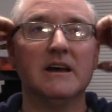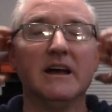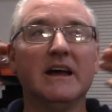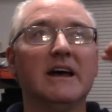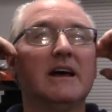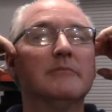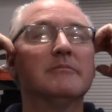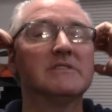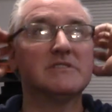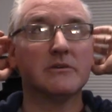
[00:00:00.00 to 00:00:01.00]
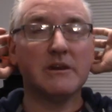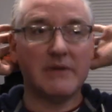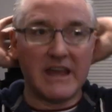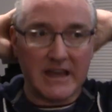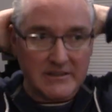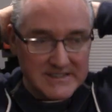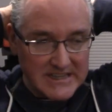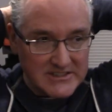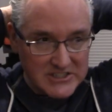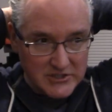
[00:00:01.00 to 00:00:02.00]
Um, so anyway,
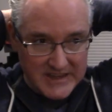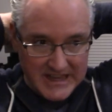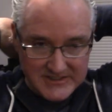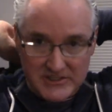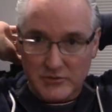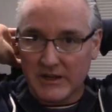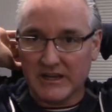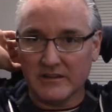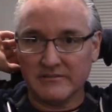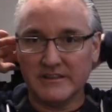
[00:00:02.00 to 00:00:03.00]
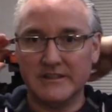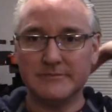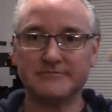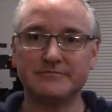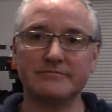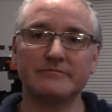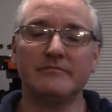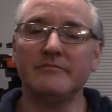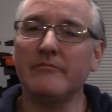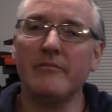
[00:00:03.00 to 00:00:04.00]
since 2012,
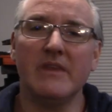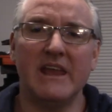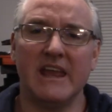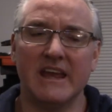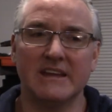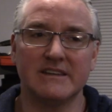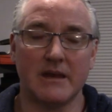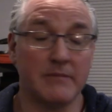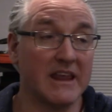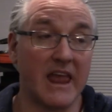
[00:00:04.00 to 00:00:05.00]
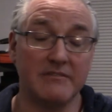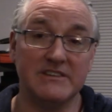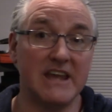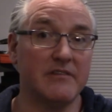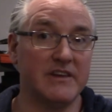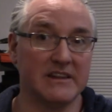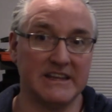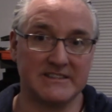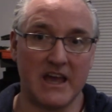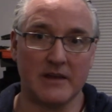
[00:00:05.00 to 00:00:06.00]
and uh, my life definitely
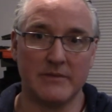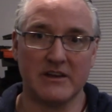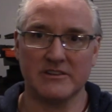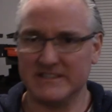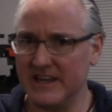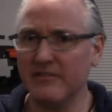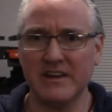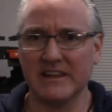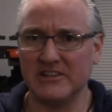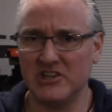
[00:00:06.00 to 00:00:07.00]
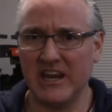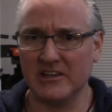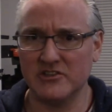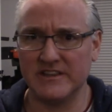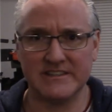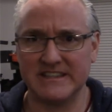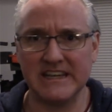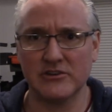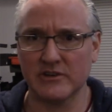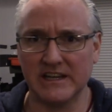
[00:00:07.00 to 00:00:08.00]
has gotten better. It's definitely changed. The
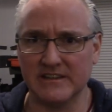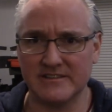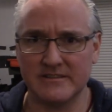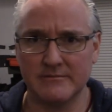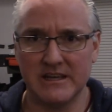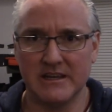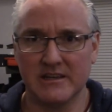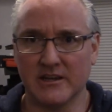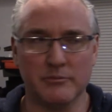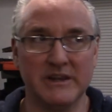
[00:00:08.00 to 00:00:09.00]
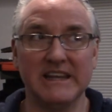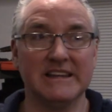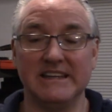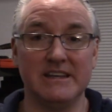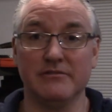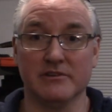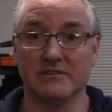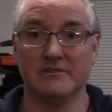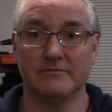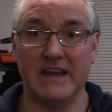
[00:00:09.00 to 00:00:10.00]
scenery is completely
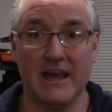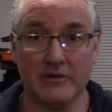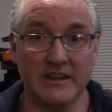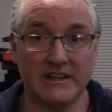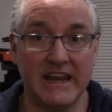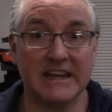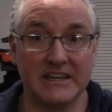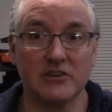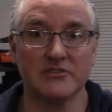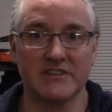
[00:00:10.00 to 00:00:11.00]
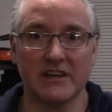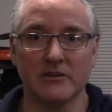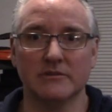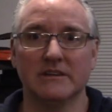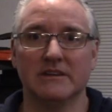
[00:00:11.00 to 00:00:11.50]
different now than eight years ago.